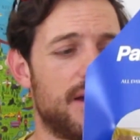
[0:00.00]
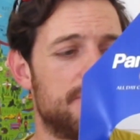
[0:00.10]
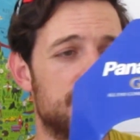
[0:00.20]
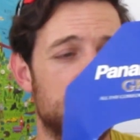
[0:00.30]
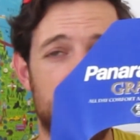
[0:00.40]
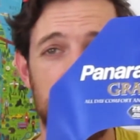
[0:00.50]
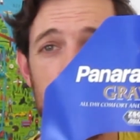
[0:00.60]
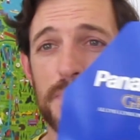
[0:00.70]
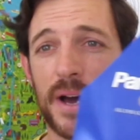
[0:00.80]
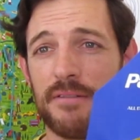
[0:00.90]
So thank
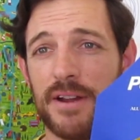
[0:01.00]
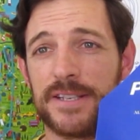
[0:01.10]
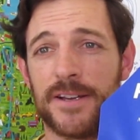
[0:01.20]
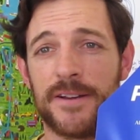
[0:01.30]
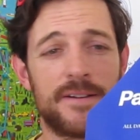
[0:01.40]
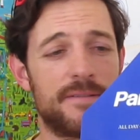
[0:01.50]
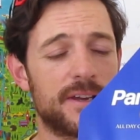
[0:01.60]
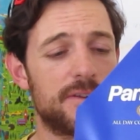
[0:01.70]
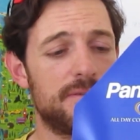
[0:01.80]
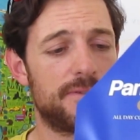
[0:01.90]
you, Panaracer.
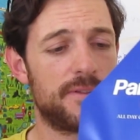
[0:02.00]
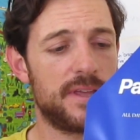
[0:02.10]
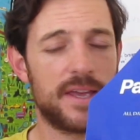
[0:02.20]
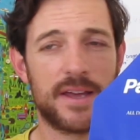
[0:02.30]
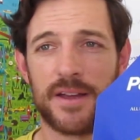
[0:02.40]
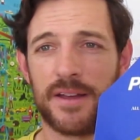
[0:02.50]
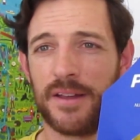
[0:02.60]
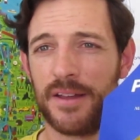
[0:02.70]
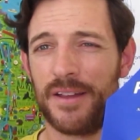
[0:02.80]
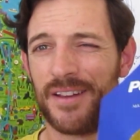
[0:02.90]
Thank you for the
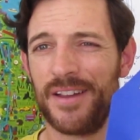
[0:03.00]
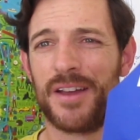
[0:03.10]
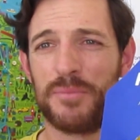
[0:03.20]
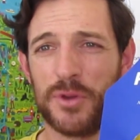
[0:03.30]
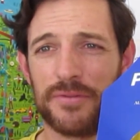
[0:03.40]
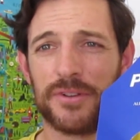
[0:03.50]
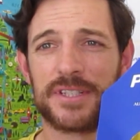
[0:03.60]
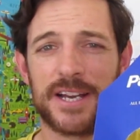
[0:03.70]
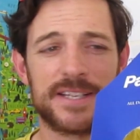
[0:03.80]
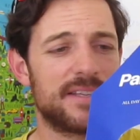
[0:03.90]
beautiful
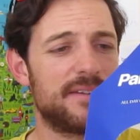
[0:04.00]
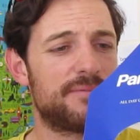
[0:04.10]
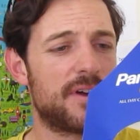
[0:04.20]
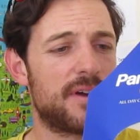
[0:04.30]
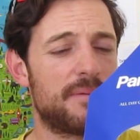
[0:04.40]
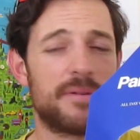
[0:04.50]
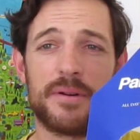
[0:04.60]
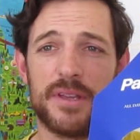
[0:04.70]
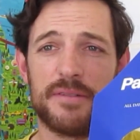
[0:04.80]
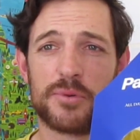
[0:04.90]
tyres that
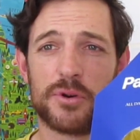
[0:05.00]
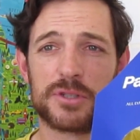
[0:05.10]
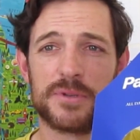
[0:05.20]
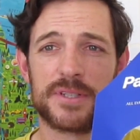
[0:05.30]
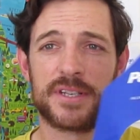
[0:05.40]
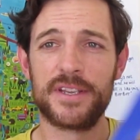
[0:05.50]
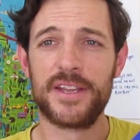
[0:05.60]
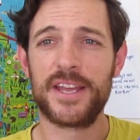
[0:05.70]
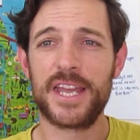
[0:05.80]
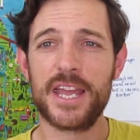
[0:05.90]
you've brought to us
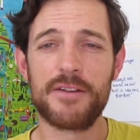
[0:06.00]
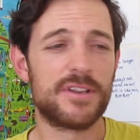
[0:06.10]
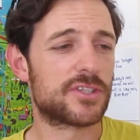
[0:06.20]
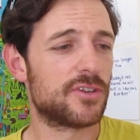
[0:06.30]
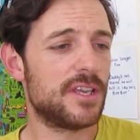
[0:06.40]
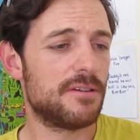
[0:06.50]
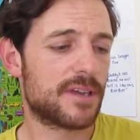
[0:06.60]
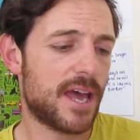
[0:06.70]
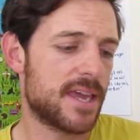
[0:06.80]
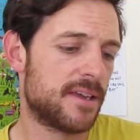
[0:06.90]
here in sunny
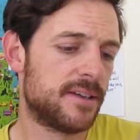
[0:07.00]
UK.